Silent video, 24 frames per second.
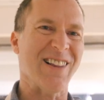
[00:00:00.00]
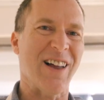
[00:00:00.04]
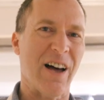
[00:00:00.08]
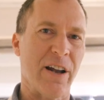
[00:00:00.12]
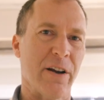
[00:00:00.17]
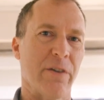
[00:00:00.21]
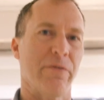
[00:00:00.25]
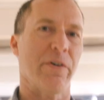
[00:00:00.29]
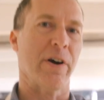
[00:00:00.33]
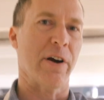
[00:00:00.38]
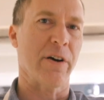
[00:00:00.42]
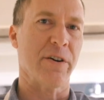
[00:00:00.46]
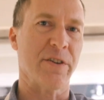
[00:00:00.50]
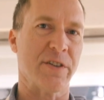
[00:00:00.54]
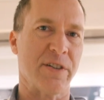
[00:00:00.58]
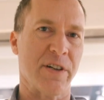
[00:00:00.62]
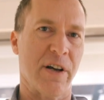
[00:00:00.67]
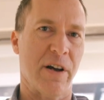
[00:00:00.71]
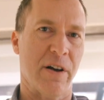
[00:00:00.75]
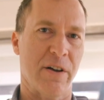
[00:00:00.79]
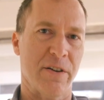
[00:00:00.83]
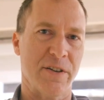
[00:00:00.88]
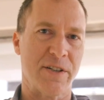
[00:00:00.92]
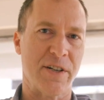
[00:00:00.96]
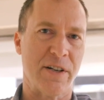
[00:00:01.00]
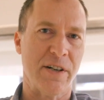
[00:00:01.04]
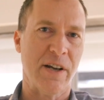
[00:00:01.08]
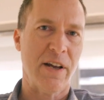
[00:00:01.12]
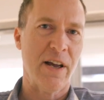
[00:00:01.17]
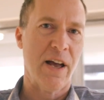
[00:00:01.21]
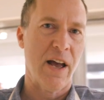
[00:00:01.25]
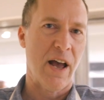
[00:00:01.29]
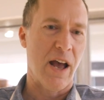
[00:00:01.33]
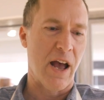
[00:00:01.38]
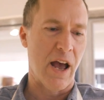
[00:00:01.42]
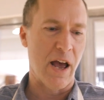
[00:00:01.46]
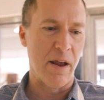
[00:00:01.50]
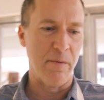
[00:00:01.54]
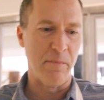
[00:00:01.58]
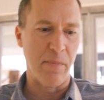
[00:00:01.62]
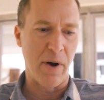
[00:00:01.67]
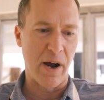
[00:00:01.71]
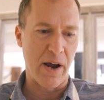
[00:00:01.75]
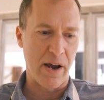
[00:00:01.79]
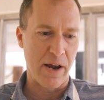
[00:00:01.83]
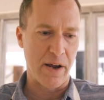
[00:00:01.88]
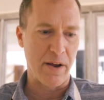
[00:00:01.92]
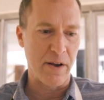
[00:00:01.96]
a lot of air cells. And
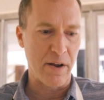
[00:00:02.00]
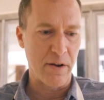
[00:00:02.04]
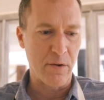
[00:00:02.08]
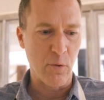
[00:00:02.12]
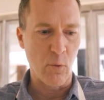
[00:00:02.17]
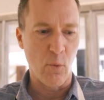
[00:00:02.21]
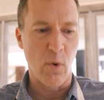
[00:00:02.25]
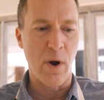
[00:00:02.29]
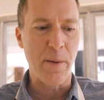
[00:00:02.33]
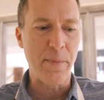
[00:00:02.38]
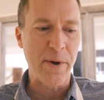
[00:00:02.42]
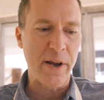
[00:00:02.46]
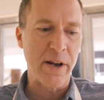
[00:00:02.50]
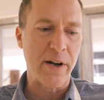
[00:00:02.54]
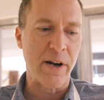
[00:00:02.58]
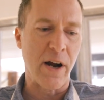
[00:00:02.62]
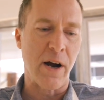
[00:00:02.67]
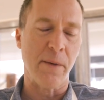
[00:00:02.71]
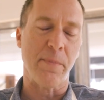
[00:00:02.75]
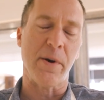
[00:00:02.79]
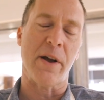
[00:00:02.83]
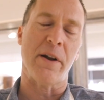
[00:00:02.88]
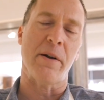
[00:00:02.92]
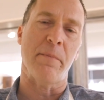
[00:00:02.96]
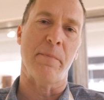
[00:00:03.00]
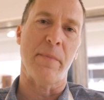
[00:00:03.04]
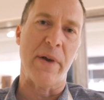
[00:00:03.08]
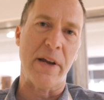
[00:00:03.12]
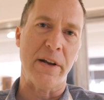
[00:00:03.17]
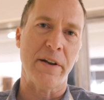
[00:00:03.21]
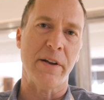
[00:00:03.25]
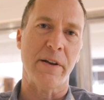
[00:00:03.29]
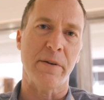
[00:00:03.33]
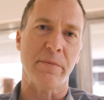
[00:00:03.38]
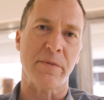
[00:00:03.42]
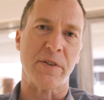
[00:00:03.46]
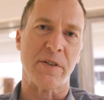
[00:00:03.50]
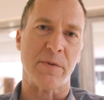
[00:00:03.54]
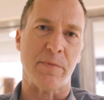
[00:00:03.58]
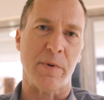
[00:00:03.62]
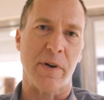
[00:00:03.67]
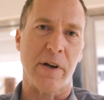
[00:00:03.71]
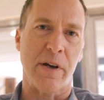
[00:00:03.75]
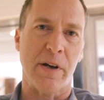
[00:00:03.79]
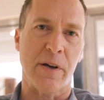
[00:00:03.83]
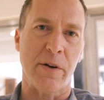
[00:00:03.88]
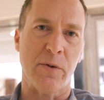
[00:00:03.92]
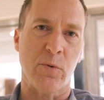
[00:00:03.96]
by whipping it up at a medium
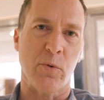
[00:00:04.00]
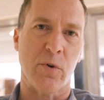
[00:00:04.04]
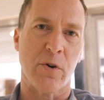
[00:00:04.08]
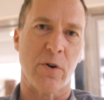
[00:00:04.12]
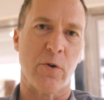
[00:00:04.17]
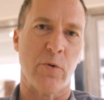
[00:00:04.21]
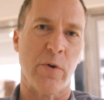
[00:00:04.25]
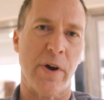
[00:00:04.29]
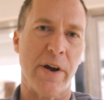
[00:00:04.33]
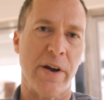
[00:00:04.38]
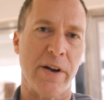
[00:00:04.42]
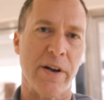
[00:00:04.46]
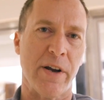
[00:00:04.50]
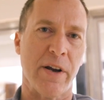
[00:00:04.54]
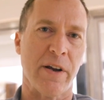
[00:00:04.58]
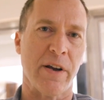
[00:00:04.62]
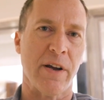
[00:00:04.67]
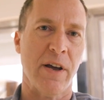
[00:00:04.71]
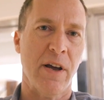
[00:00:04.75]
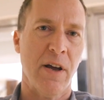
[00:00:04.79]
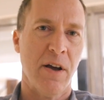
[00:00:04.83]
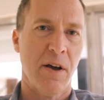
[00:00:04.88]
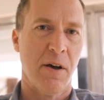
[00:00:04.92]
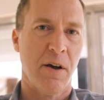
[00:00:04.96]
speed, we're creating